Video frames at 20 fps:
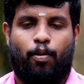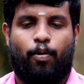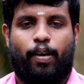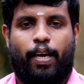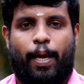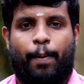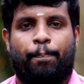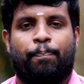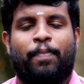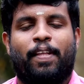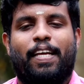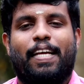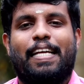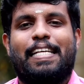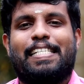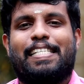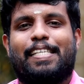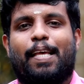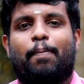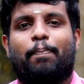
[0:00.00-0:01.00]
Okay,
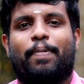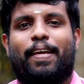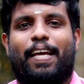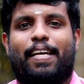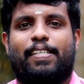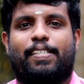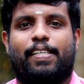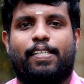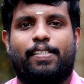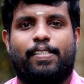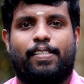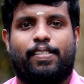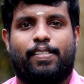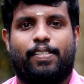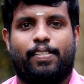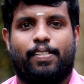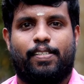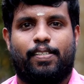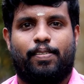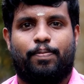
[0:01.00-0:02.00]
in some
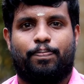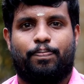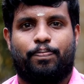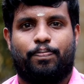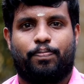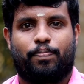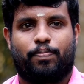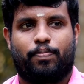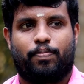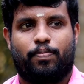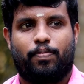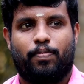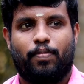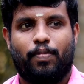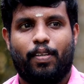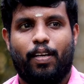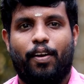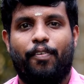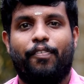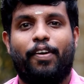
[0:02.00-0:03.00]
cases
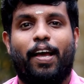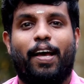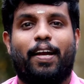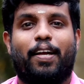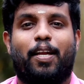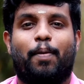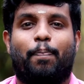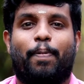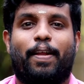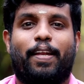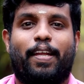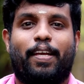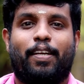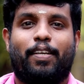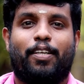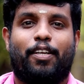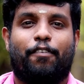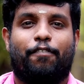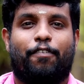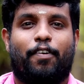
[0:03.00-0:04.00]
we are
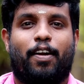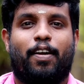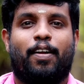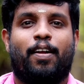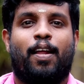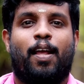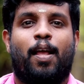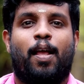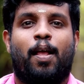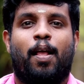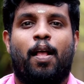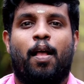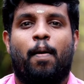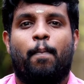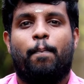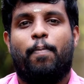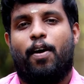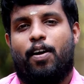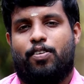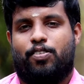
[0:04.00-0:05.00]
depending different
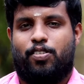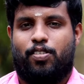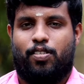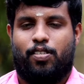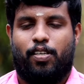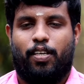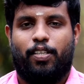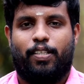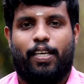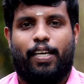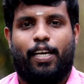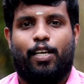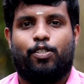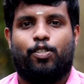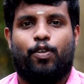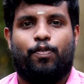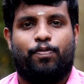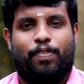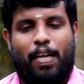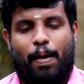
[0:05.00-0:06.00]
parts. In the
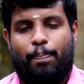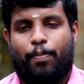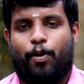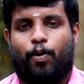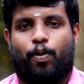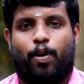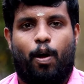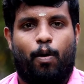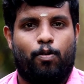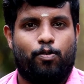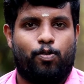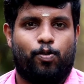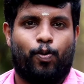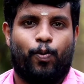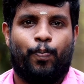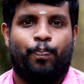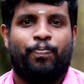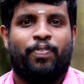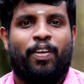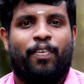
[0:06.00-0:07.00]
case of tapioca
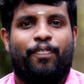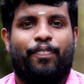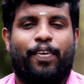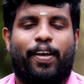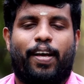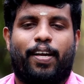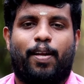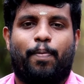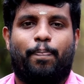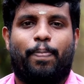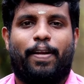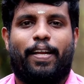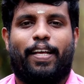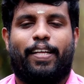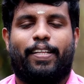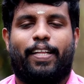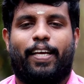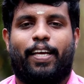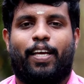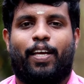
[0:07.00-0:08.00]
also we are
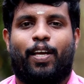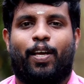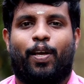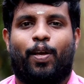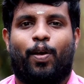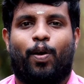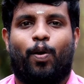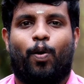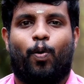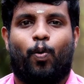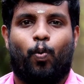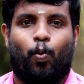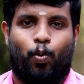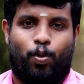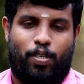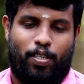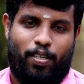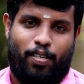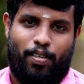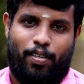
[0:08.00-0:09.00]
depending the
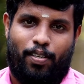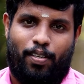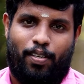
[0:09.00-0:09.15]
root.